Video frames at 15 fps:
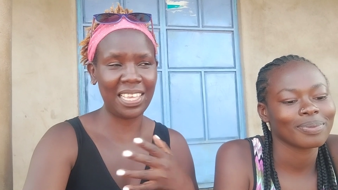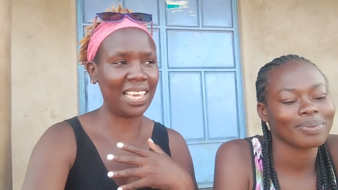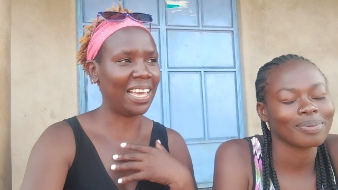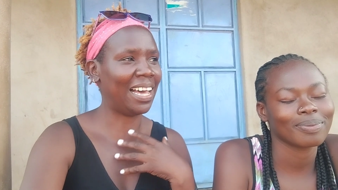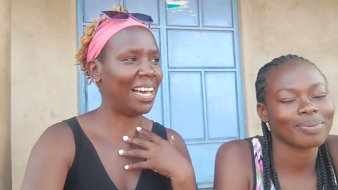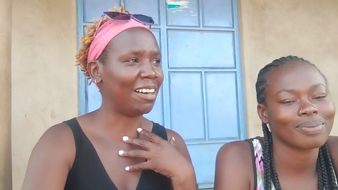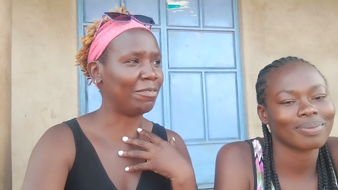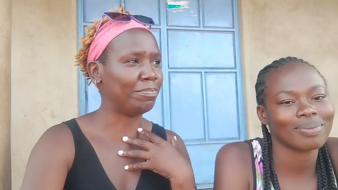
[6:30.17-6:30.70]
Speaker 1: they
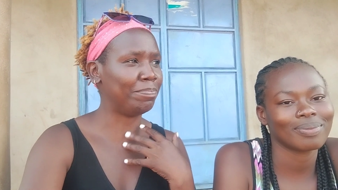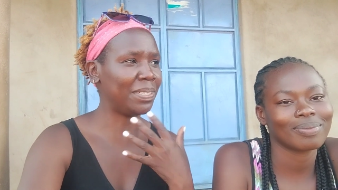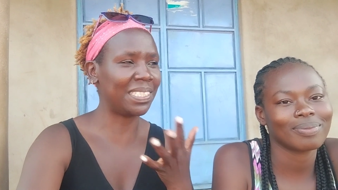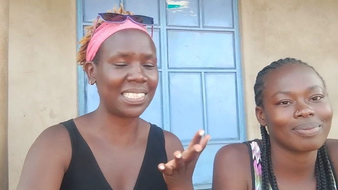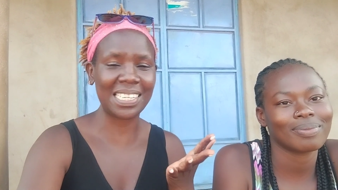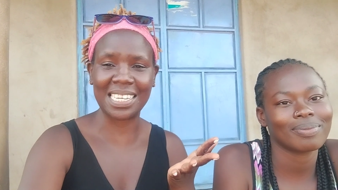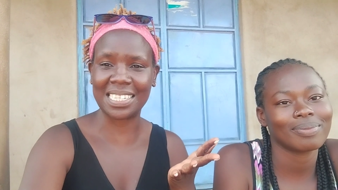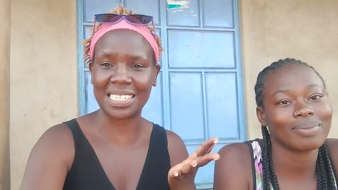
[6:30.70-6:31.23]
have
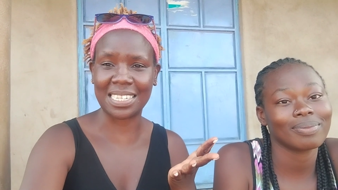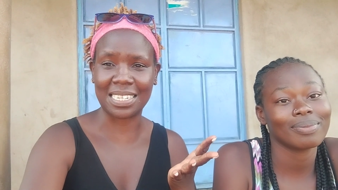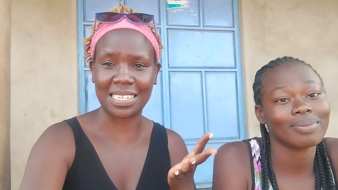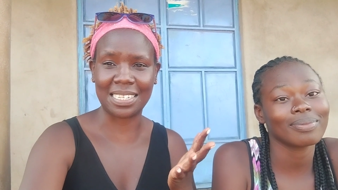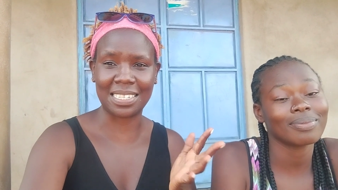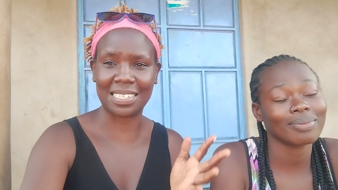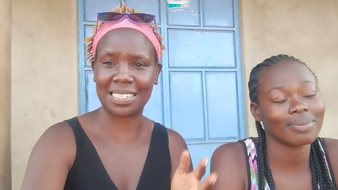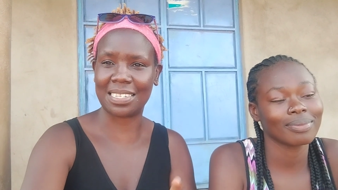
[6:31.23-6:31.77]

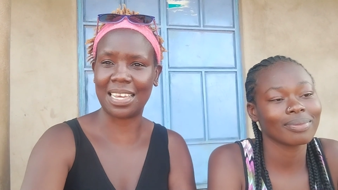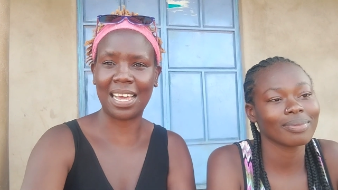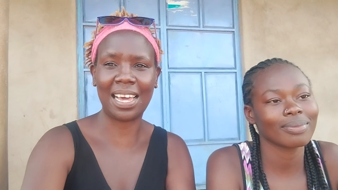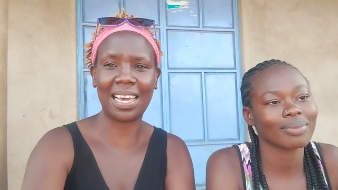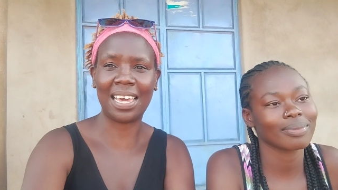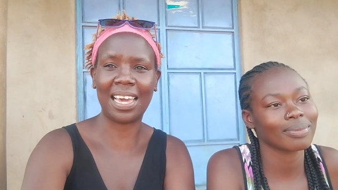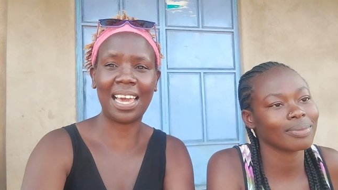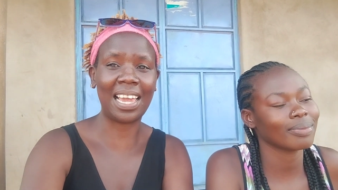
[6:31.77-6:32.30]
businesses. I,
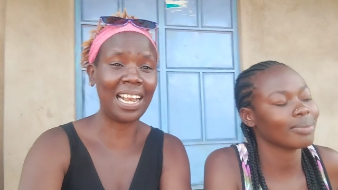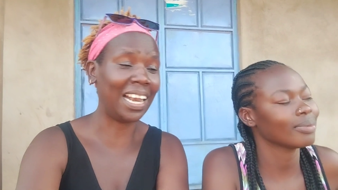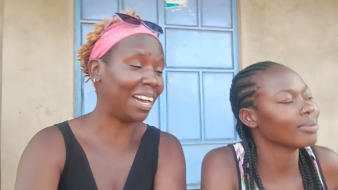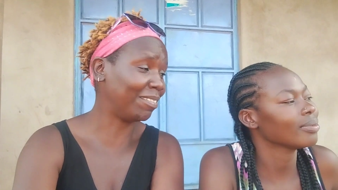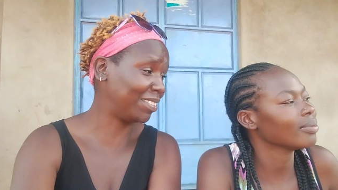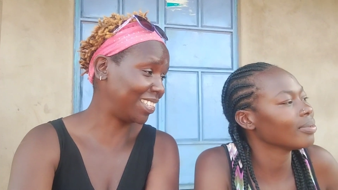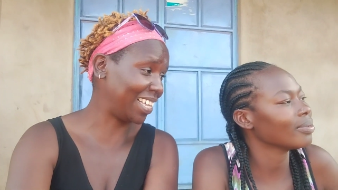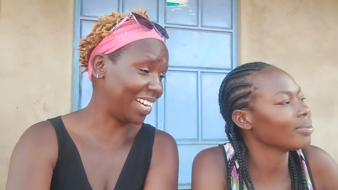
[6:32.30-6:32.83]
I
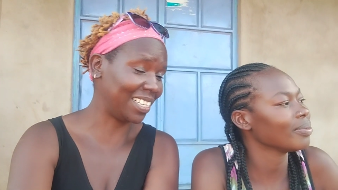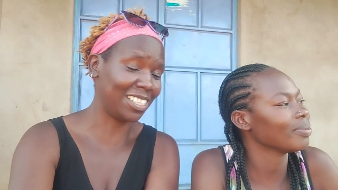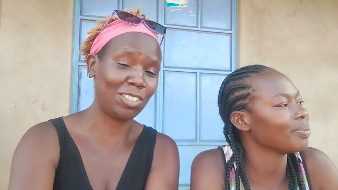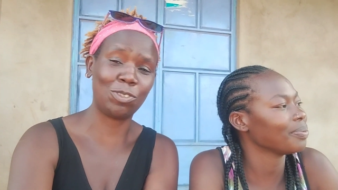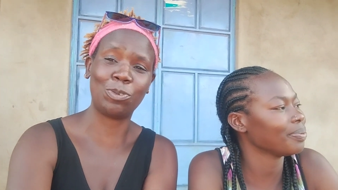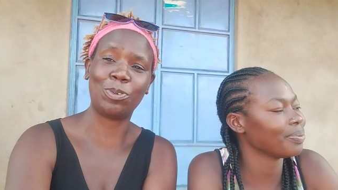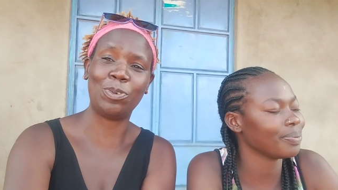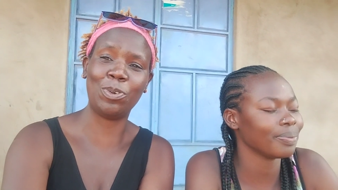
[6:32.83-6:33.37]
loved that.
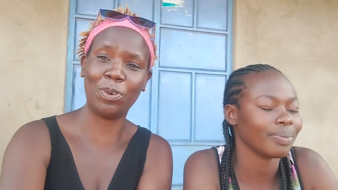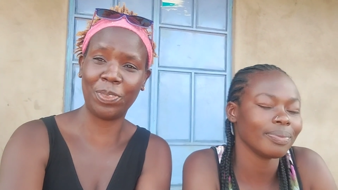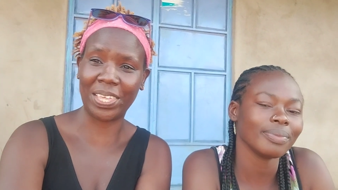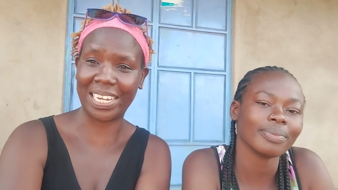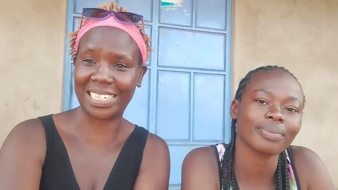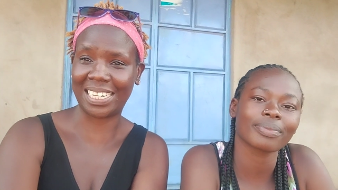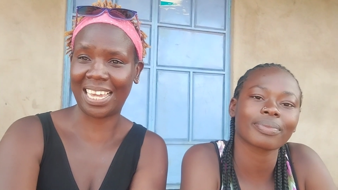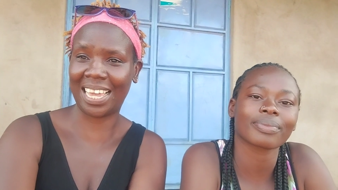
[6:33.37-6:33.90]
To know
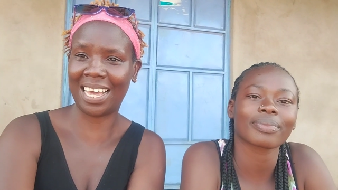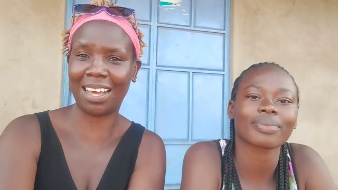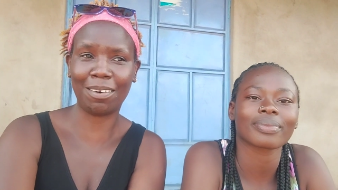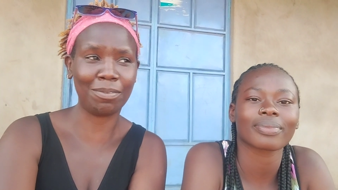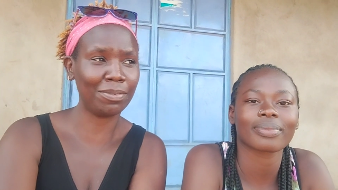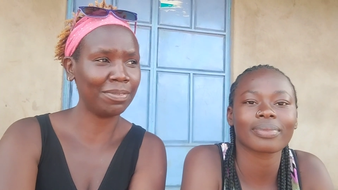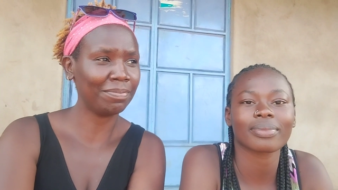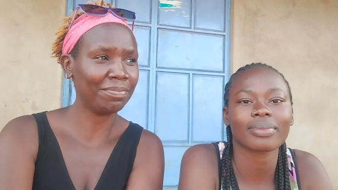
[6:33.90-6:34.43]
that I
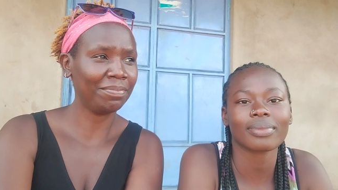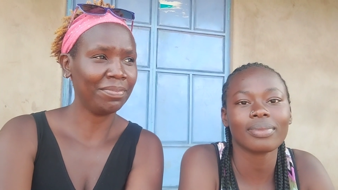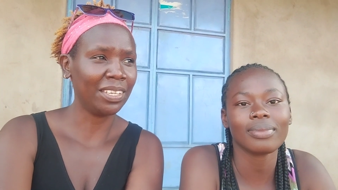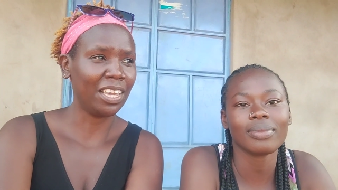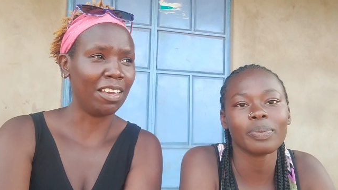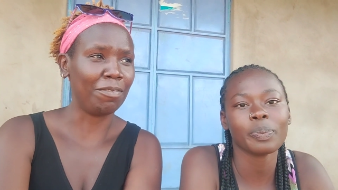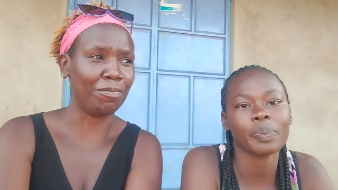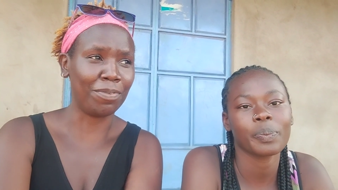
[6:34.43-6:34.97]
have
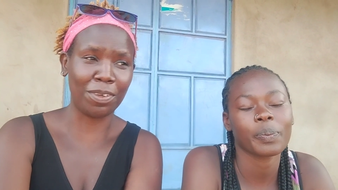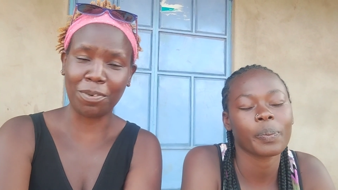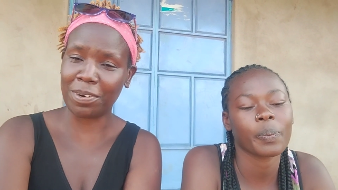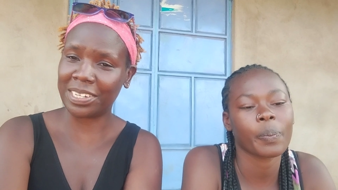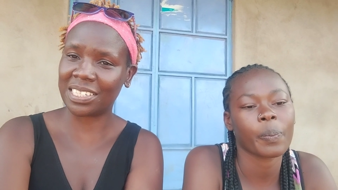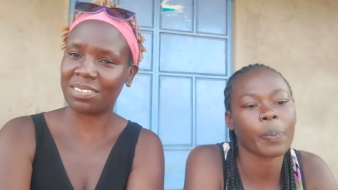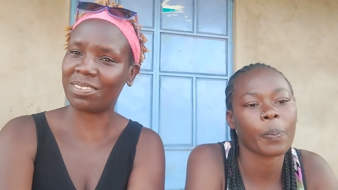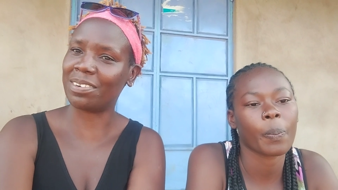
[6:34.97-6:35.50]

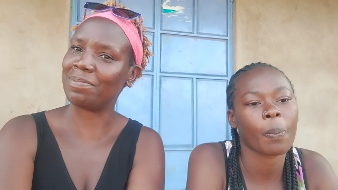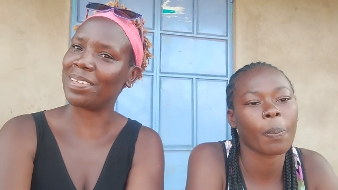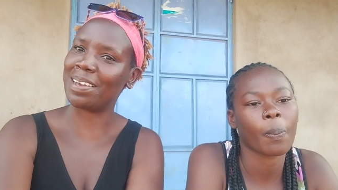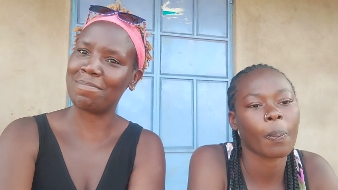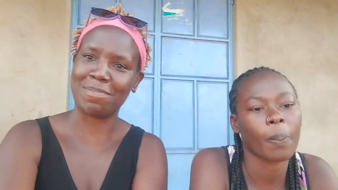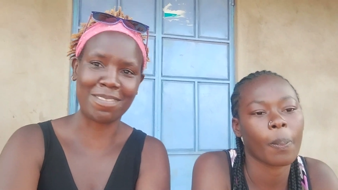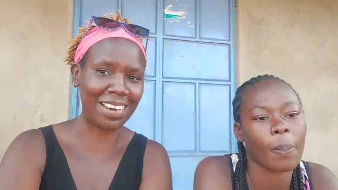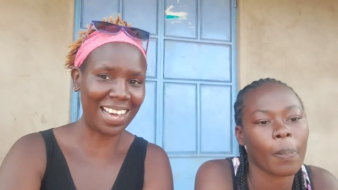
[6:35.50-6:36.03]
viewers from
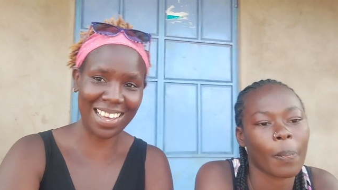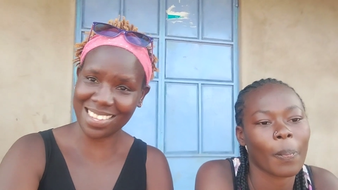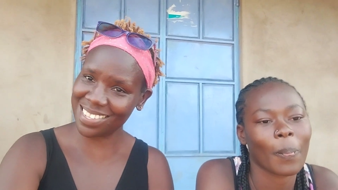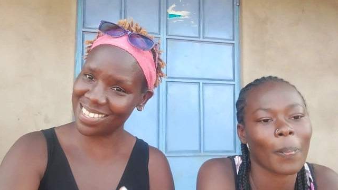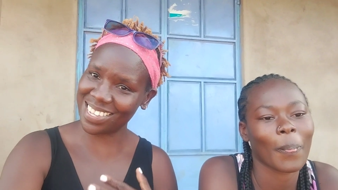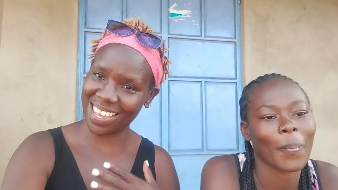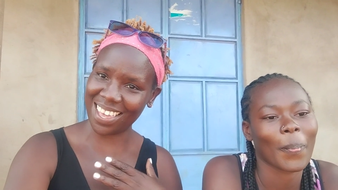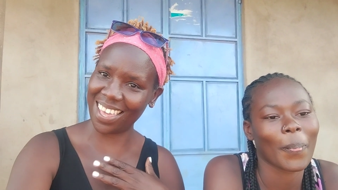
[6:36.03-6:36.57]

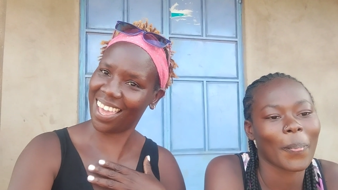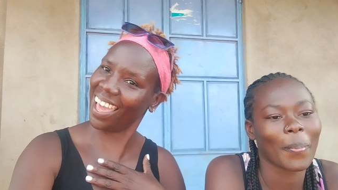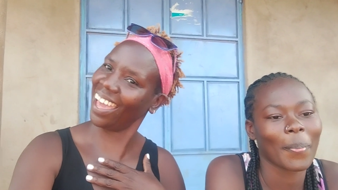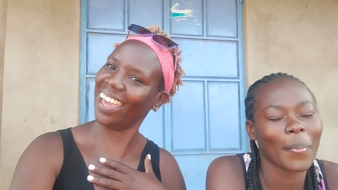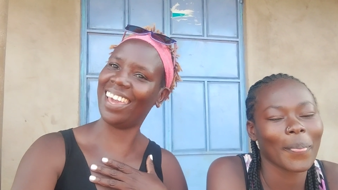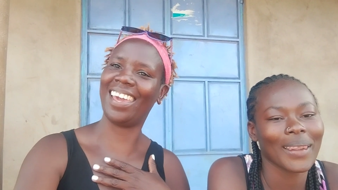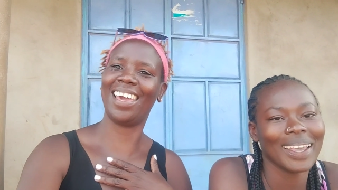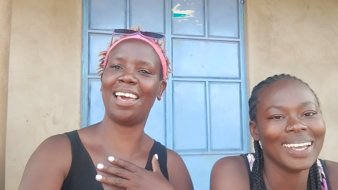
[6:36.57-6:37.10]
Nyabuhanse,
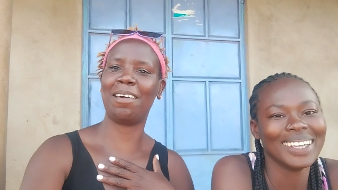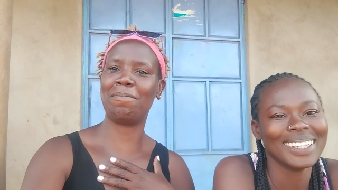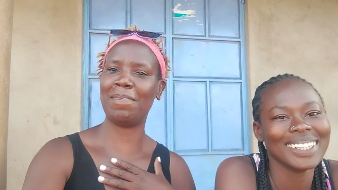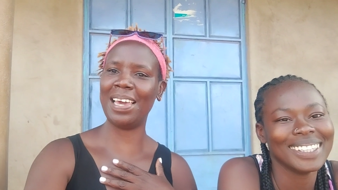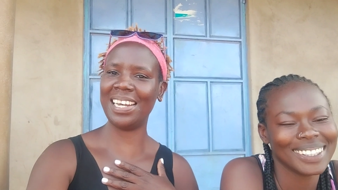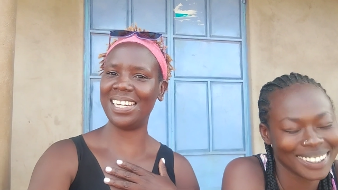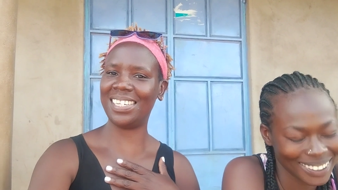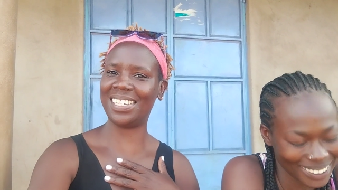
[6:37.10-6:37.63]
hey, I made